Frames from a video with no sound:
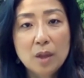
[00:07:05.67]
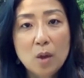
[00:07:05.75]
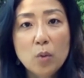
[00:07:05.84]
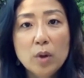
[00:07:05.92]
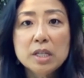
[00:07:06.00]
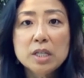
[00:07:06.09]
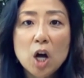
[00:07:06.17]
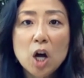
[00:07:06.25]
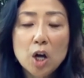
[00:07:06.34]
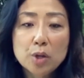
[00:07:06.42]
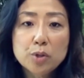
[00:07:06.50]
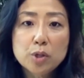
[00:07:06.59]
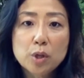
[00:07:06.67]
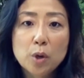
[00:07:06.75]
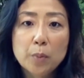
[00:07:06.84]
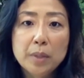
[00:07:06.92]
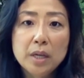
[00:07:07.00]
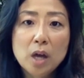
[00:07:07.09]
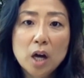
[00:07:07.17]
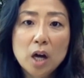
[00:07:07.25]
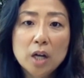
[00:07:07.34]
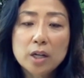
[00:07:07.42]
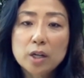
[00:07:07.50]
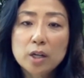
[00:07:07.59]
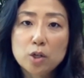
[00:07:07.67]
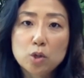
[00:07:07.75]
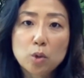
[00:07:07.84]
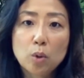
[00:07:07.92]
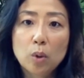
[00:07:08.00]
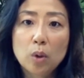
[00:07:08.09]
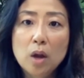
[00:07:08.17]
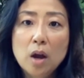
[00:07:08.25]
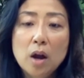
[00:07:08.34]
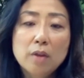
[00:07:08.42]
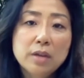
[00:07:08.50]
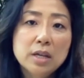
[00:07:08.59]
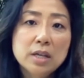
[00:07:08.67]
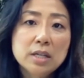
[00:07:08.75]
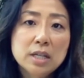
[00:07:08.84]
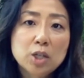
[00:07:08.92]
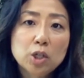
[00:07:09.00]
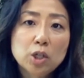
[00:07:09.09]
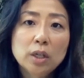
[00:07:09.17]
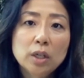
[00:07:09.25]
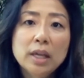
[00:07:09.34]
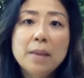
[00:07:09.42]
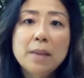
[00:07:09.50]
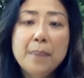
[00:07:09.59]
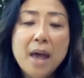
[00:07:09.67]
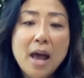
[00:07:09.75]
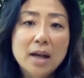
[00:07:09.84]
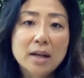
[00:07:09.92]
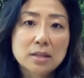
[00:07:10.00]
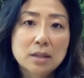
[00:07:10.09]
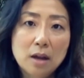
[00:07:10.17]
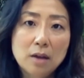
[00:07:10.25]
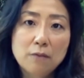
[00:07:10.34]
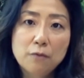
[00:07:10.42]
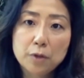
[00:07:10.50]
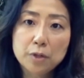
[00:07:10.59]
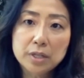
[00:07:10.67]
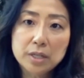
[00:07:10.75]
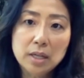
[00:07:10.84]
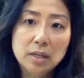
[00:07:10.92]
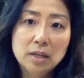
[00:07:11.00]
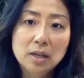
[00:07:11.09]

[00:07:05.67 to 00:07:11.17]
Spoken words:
What is also beyond our control are the additional impacts unforeseen.